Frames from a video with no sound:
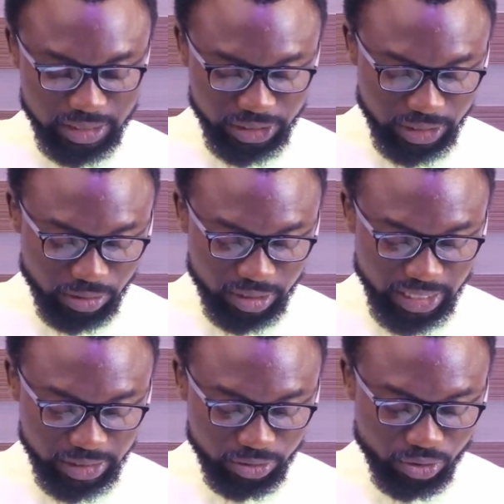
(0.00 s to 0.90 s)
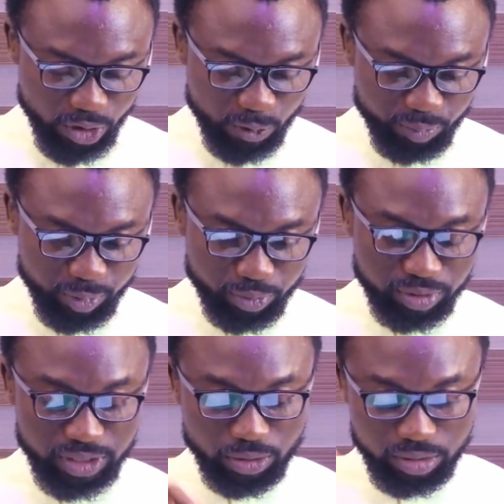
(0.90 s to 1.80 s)
the second category of
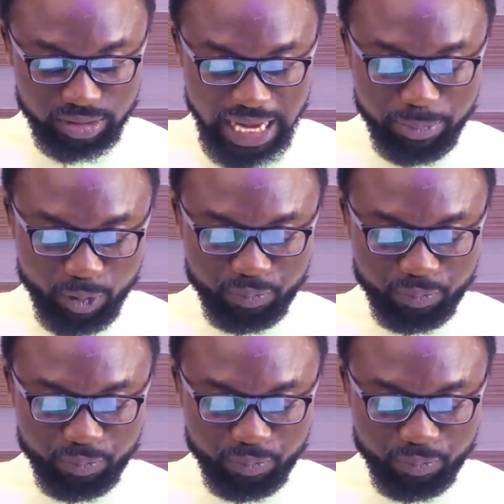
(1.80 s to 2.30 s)
people, second type